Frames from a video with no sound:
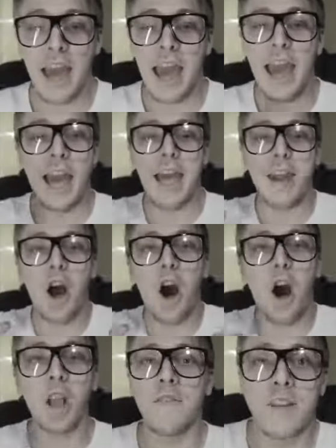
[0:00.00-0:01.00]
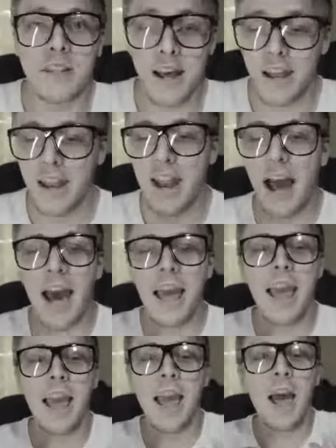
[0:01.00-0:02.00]
and all of a sudden
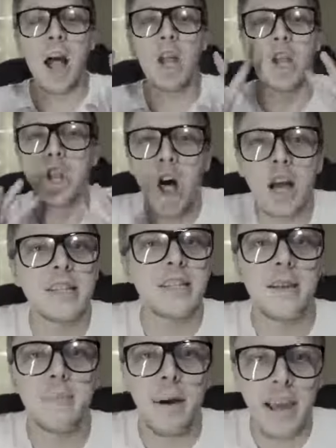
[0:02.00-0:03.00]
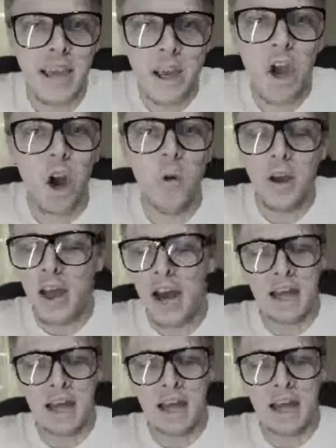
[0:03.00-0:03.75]
I lost my ego.